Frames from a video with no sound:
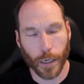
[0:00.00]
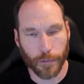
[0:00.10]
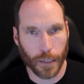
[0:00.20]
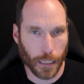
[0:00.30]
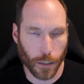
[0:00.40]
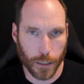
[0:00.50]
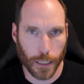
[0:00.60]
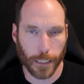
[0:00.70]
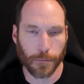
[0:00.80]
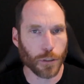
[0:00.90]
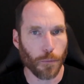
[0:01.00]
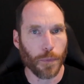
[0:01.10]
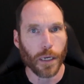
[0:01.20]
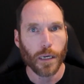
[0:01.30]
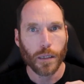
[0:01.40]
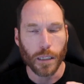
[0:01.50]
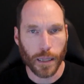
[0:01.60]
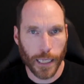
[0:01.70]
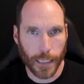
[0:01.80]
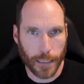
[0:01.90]
whatever that looks like. So the
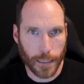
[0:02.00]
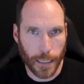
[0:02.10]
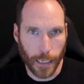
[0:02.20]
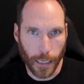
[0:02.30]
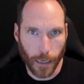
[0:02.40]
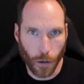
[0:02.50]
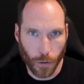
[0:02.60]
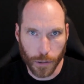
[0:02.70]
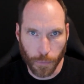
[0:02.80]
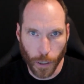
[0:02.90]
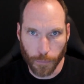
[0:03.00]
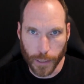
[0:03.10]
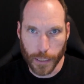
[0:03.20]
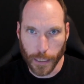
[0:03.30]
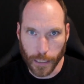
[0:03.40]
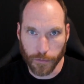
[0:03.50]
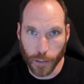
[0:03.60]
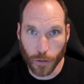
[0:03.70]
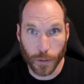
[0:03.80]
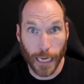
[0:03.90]
thing is that all departments and
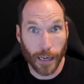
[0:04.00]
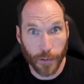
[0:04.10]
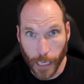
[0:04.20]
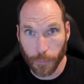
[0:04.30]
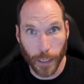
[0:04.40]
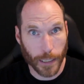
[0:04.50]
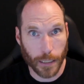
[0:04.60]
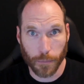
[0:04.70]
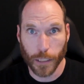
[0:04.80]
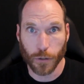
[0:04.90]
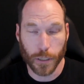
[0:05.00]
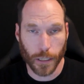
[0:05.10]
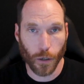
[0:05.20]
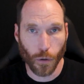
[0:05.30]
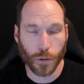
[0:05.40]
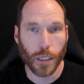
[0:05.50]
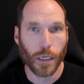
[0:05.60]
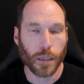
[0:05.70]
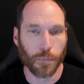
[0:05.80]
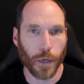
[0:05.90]
individuals have KPIs and metrics and
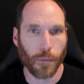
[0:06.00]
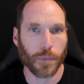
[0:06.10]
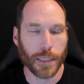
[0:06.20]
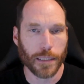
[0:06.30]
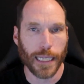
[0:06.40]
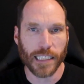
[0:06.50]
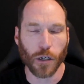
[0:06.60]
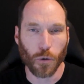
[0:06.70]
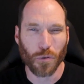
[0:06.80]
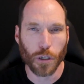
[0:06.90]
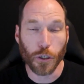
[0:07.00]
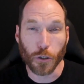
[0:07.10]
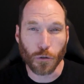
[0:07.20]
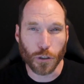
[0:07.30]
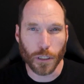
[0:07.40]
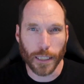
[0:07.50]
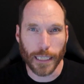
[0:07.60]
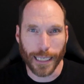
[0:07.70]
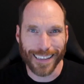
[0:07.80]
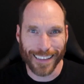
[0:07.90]
goals. The problem is they don't
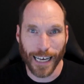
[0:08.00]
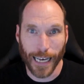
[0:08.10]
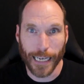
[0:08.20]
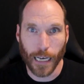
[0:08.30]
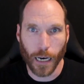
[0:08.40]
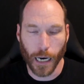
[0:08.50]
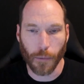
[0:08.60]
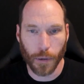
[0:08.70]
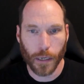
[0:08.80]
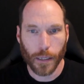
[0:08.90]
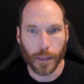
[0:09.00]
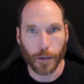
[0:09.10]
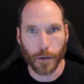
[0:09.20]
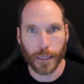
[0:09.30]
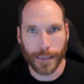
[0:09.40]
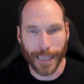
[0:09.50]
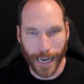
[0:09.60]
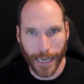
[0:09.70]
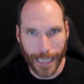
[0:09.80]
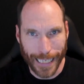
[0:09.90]
usually line up. They're
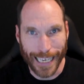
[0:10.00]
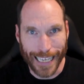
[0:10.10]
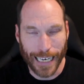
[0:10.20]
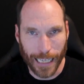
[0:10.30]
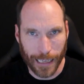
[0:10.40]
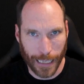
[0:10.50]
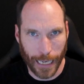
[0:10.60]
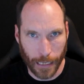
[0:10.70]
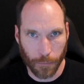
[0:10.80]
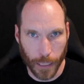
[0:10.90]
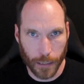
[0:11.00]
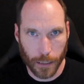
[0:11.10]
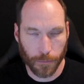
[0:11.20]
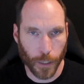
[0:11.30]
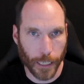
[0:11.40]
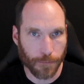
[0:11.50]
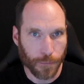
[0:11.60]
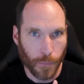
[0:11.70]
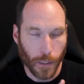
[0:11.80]
not in alignment, right?